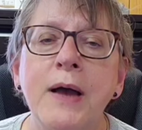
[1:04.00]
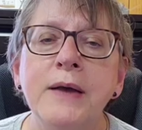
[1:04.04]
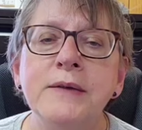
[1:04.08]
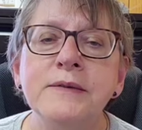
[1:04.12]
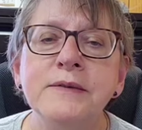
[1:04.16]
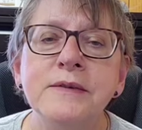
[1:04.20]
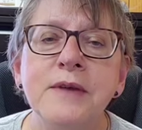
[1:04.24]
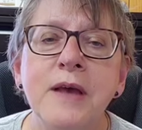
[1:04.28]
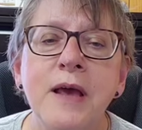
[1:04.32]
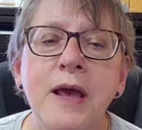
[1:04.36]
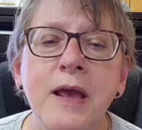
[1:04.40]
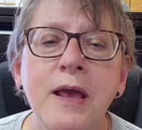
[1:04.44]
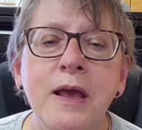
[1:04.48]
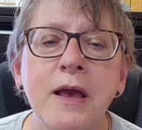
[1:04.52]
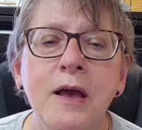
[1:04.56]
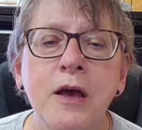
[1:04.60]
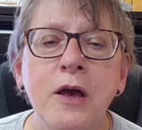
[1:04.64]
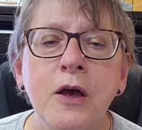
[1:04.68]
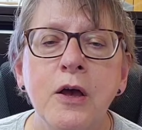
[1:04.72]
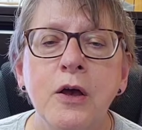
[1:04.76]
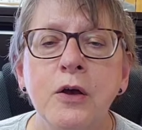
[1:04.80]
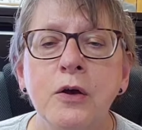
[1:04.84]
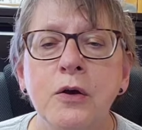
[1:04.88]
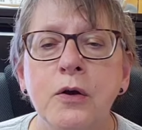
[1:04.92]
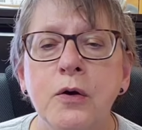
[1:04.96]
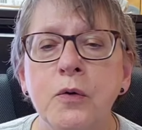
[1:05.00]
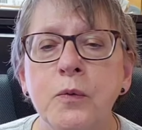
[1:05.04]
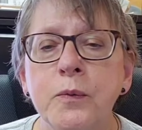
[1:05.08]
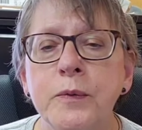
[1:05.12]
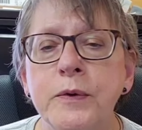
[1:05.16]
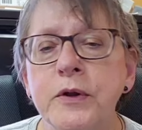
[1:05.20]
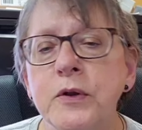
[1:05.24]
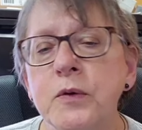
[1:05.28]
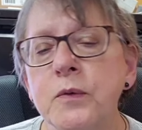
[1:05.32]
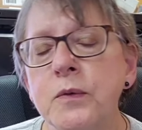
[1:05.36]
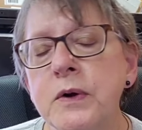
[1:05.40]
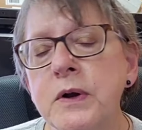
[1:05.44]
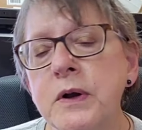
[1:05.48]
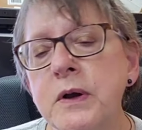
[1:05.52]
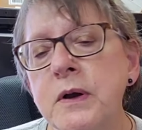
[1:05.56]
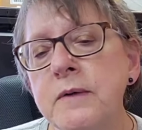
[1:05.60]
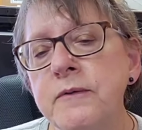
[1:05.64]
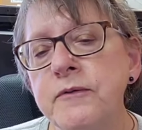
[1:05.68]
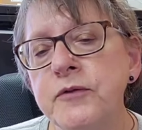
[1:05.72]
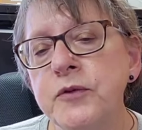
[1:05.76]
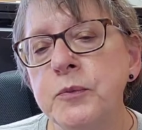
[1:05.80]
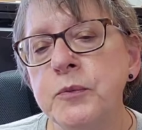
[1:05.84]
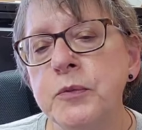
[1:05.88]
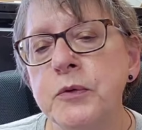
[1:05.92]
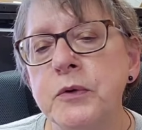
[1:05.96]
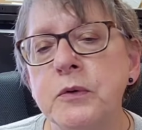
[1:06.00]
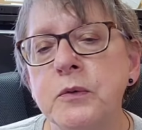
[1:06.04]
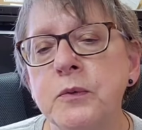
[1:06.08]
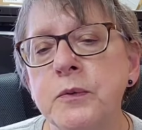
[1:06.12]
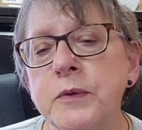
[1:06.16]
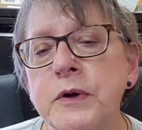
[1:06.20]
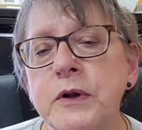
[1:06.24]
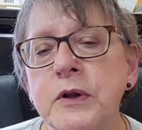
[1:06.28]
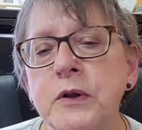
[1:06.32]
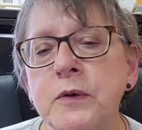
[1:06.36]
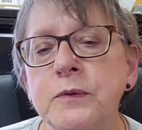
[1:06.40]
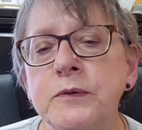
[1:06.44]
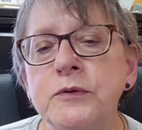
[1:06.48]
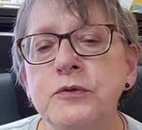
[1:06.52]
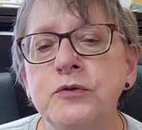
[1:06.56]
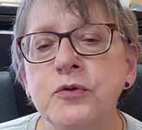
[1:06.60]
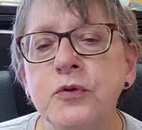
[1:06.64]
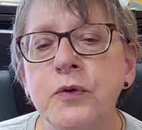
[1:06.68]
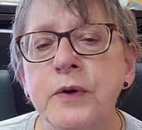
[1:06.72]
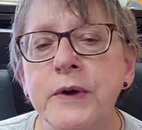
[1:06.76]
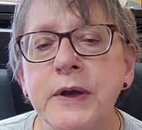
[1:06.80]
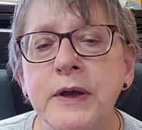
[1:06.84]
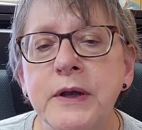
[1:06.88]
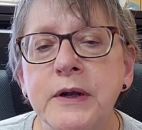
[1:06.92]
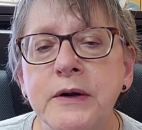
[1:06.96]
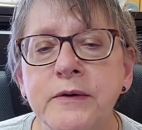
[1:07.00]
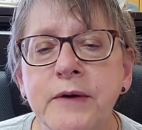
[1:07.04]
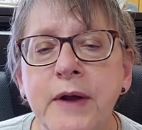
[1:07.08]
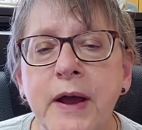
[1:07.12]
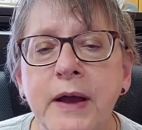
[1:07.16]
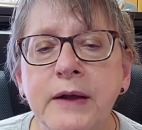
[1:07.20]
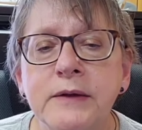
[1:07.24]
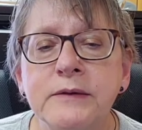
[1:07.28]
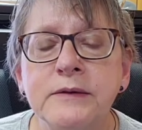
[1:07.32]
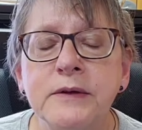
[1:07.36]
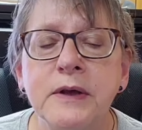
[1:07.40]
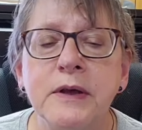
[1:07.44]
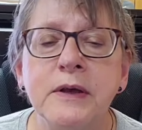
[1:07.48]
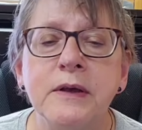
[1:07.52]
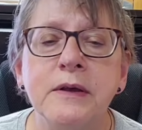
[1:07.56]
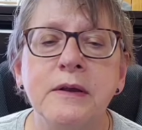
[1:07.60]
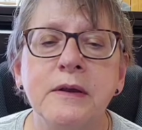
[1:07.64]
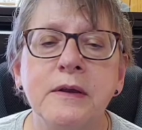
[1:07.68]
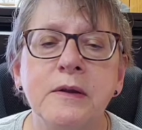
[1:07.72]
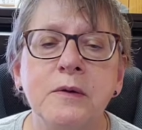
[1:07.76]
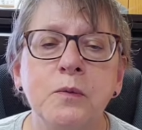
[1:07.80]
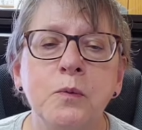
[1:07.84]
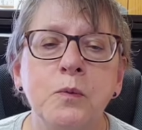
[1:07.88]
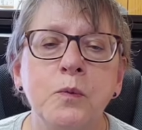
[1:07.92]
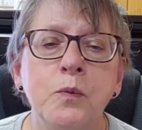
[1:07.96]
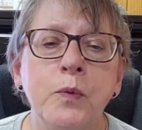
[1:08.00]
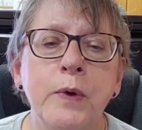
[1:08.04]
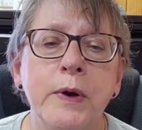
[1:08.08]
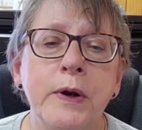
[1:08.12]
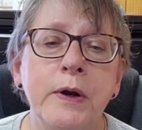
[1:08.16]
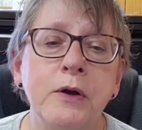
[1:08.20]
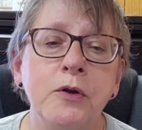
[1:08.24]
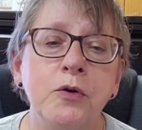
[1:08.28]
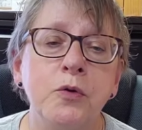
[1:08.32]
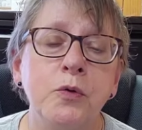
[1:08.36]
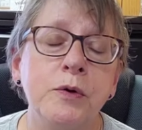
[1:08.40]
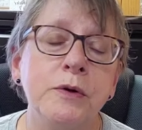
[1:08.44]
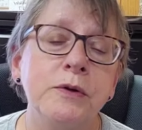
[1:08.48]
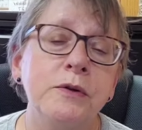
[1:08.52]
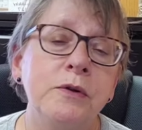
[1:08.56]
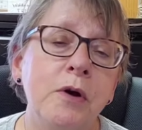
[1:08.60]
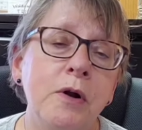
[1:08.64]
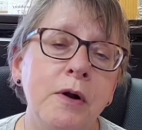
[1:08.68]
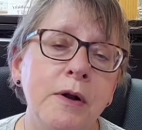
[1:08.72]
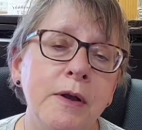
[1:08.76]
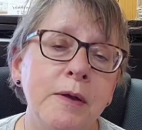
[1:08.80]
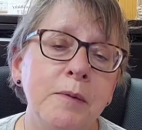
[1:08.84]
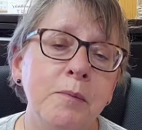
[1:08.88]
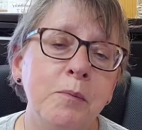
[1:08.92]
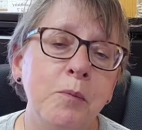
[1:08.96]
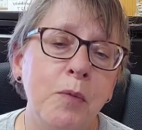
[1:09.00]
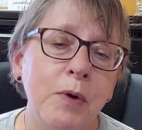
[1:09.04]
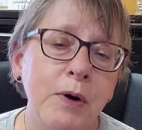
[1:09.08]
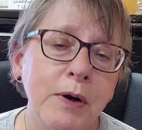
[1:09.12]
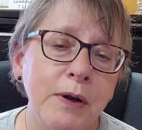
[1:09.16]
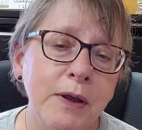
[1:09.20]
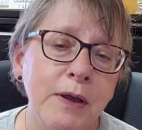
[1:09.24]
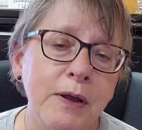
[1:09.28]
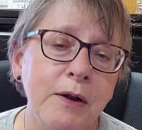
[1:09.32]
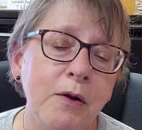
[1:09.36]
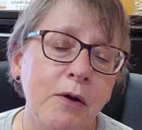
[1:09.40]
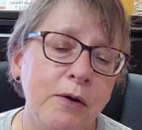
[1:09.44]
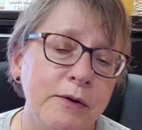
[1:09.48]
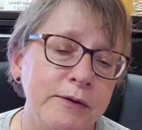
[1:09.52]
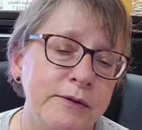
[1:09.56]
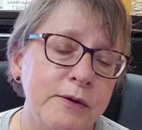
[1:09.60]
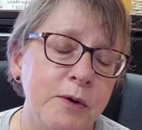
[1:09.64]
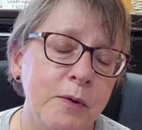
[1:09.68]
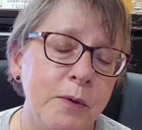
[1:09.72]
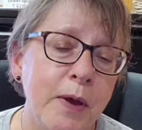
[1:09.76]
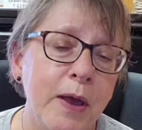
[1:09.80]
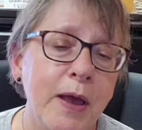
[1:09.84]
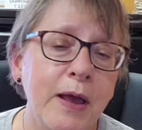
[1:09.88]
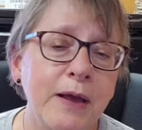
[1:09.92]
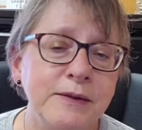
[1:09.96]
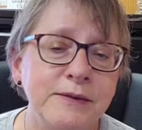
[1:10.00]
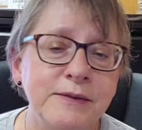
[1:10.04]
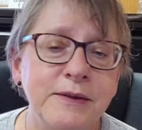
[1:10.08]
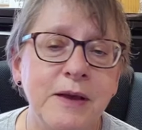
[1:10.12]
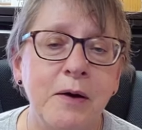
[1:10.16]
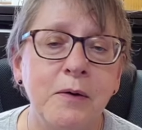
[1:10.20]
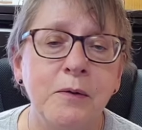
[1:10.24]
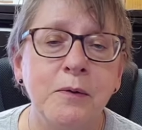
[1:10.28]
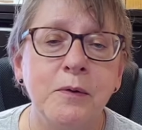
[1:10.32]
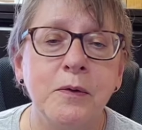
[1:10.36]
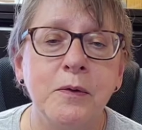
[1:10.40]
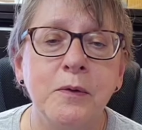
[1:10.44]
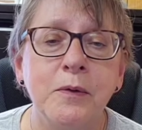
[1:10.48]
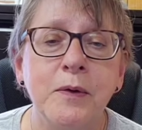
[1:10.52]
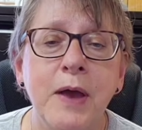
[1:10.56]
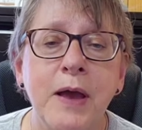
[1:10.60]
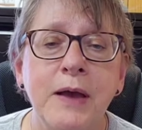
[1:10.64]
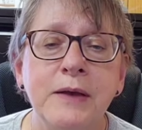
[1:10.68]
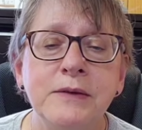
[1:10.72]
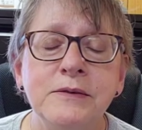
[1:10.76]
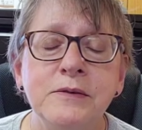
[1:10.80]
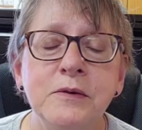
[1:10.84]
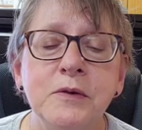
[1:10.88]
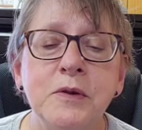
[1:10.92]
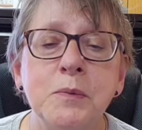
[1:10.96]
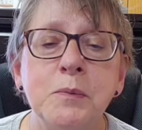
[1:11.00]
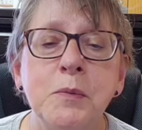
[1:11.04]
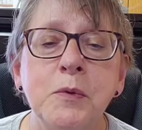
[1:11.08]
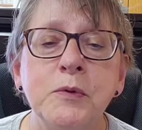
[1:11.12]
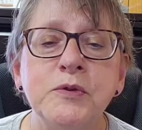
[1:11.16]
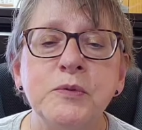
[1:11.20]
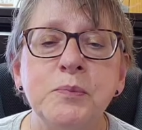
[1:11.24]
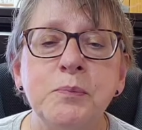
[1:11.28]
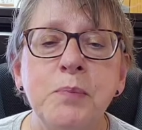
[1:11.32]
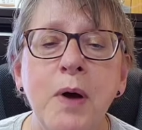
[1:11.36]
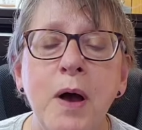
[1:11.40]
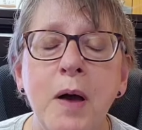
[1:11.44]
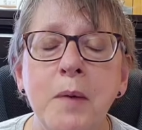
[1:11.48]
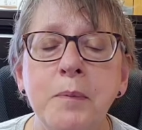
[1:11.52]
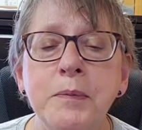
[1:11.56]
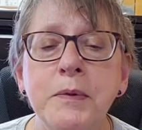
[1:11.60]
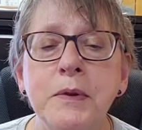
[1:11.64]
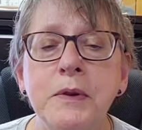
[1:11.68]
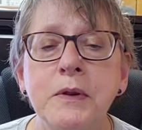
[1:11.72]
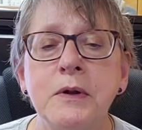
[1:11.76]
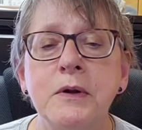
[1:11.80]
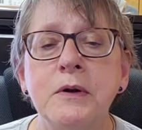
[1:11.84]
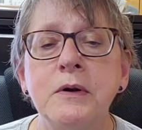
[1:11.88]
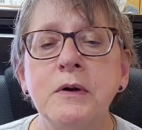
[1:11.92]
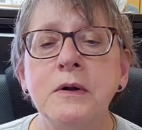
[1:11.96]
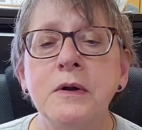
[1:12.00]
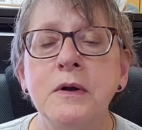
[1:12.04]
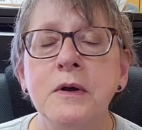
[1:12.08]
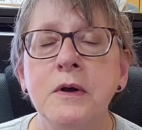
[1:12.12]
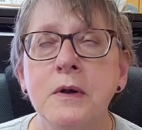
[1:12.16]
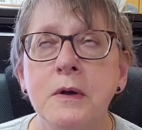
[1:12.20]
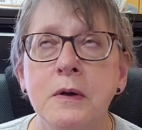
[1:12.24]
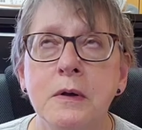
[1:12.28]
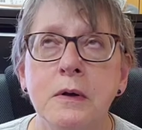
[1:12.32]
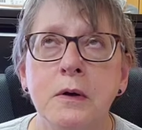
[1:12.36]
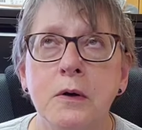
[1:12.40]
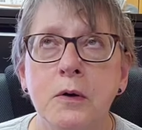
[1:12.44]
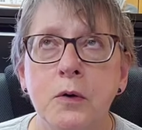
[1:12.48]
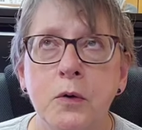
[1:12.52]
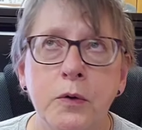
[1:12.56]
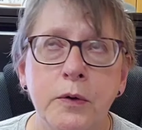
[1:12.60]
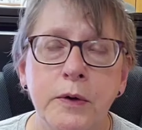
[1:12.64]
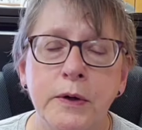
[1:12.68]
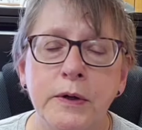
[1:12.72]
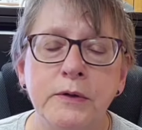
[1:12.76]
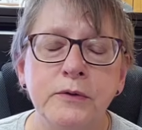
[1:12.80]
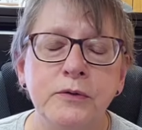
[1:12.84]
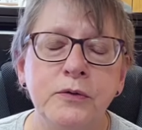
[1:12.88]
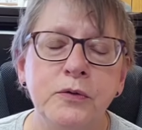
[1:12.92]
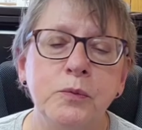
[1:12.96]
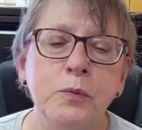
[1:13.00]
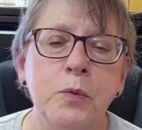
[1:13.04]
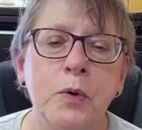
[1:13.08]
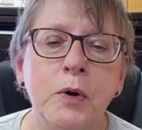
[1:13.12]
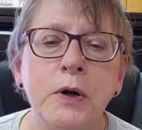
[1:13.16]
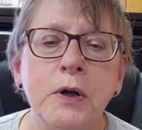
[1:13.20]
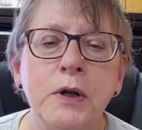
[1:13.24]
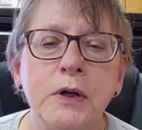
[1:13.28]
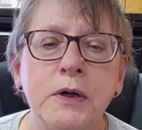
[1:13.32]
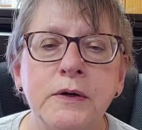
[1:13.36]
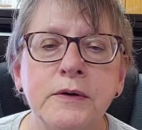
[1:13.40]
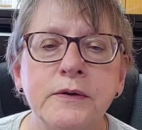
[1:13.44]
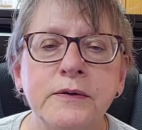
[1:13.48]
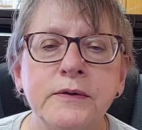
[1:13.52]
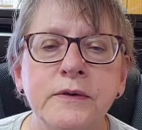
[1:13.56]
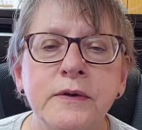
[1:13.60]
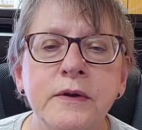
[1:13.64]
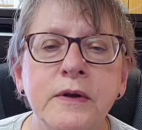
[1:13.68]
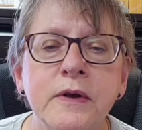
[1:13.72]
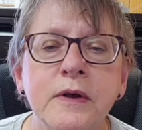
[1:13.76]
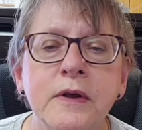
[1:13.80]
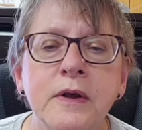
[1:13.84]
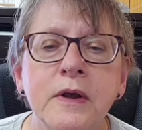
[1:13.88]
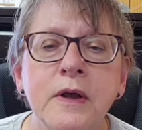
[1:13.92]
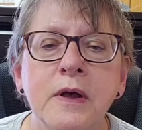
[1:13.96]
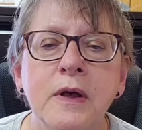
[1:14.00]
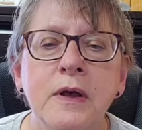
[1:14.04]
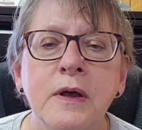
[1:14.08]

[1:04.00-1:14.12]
so I say go where you are comfortable, where you enjoy interacting, and where your target market also hangs out. Okay, so the most popular, according to marketers,